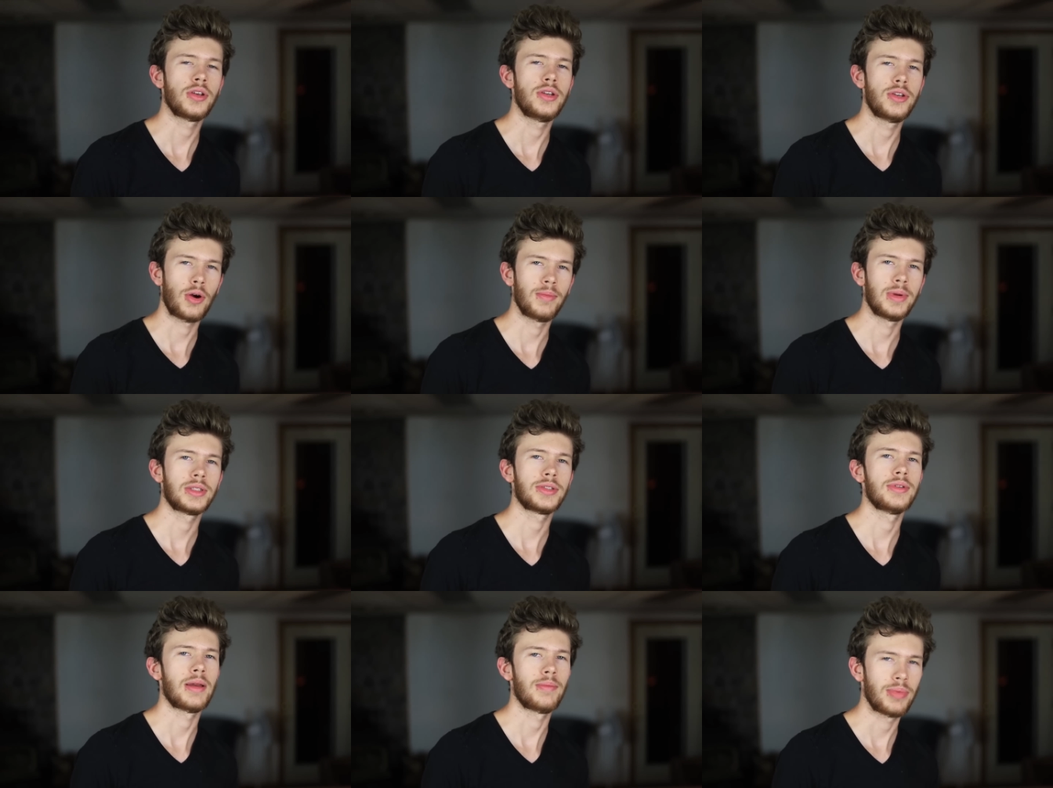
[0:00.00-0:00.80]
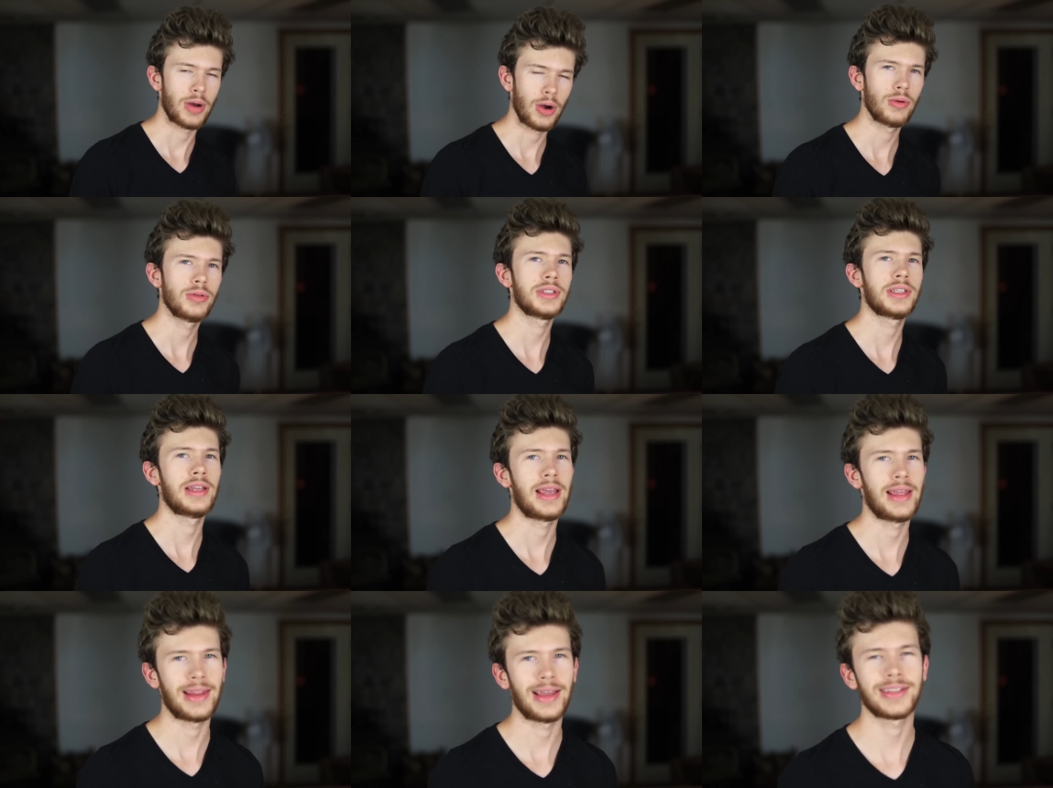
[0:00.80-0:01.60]
so you don't miss when I
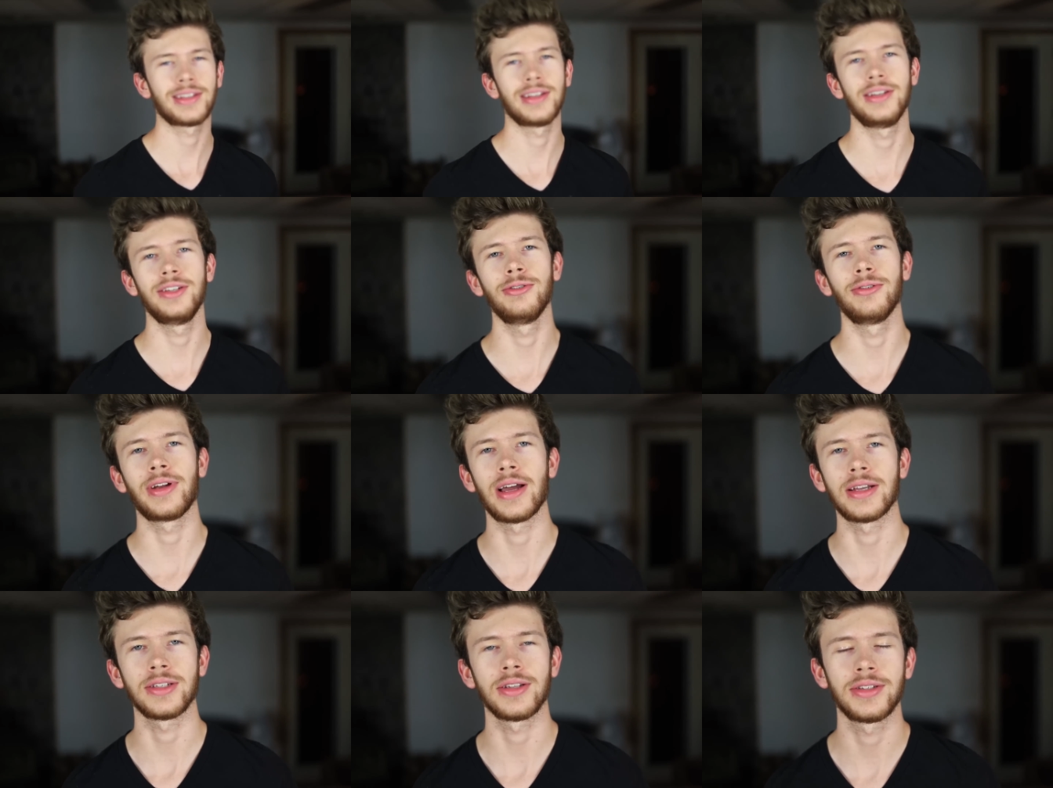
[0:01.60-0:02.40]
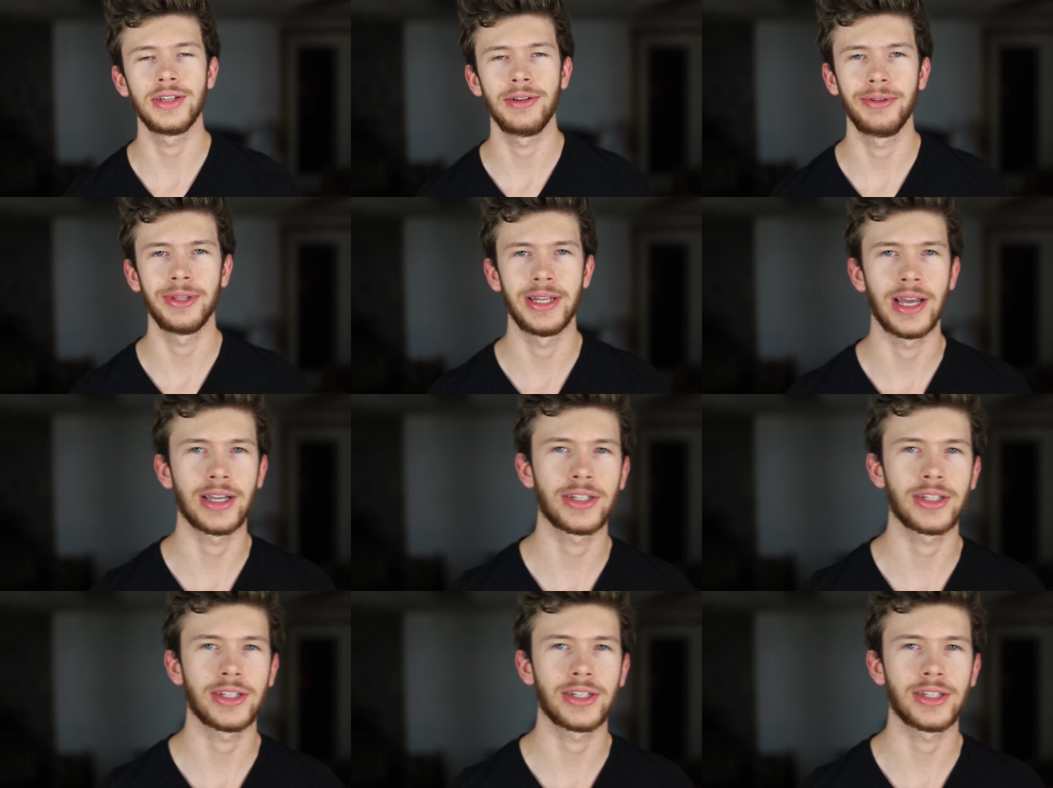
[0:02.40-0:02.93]
post, and that's gonna do it, guys. I'll see you in the